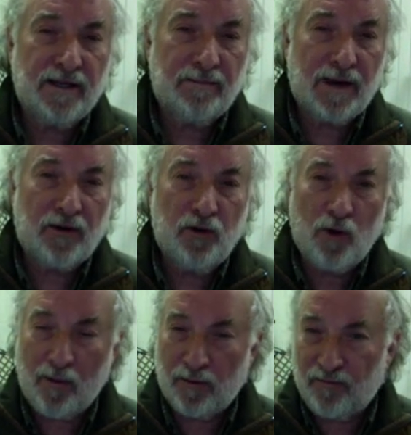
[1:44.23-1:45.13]
about who
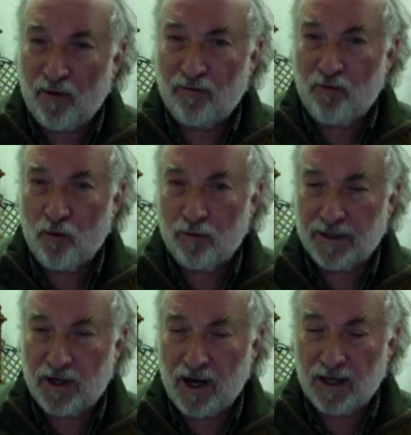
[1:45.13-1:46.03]
I would vote for,
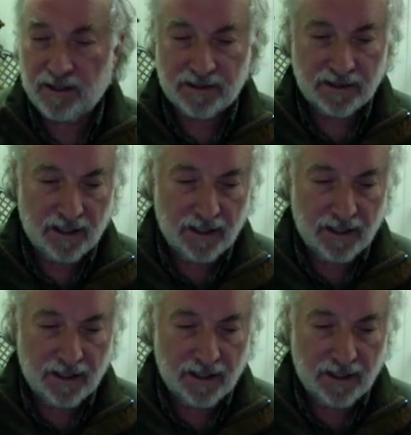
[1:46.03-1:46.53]
because